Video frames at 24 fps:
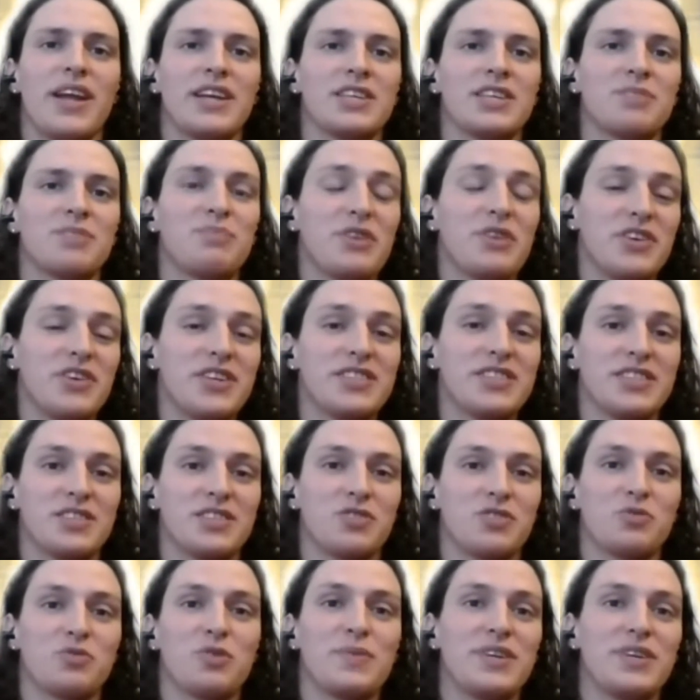that experience
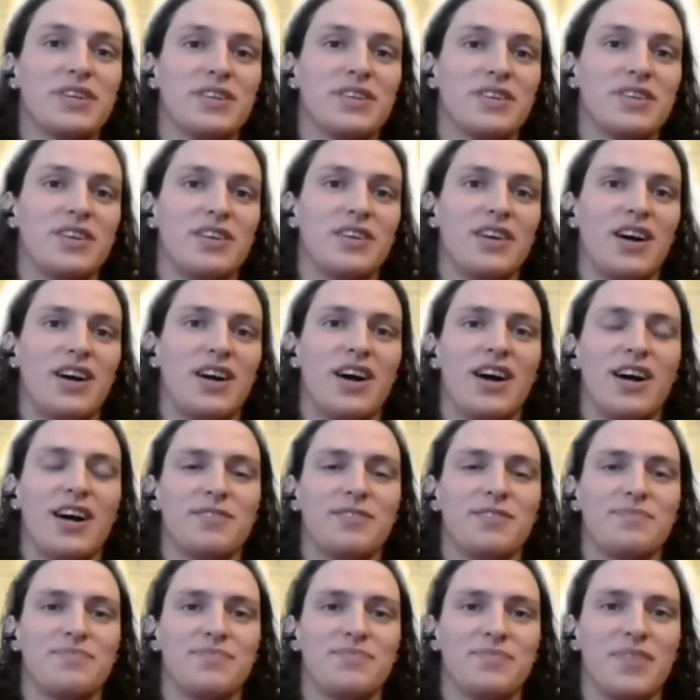in swimming
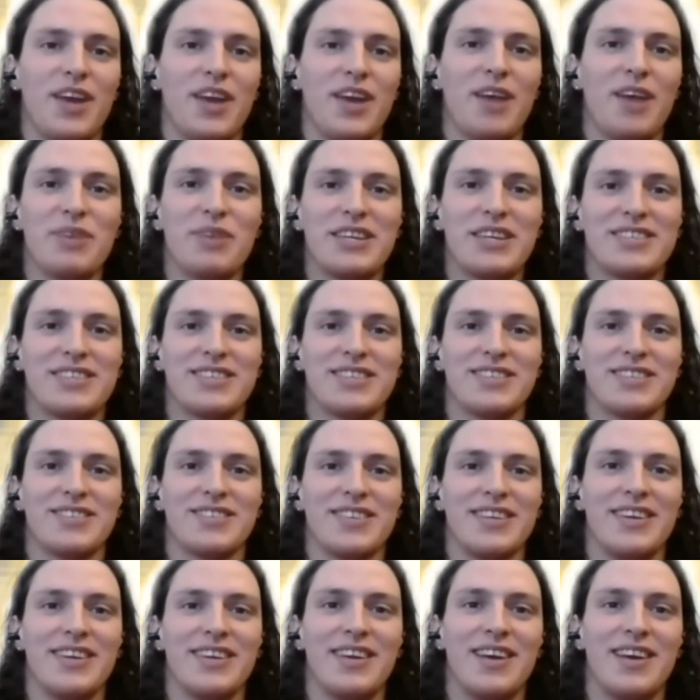and
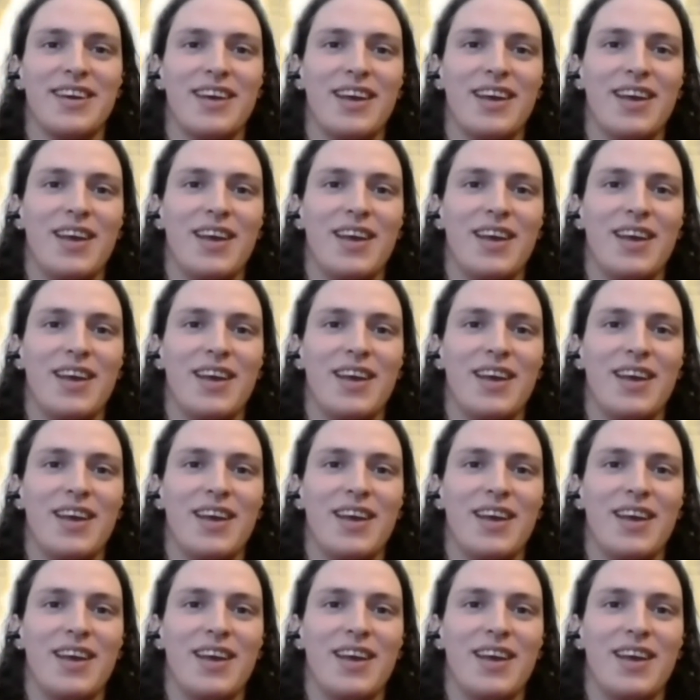basically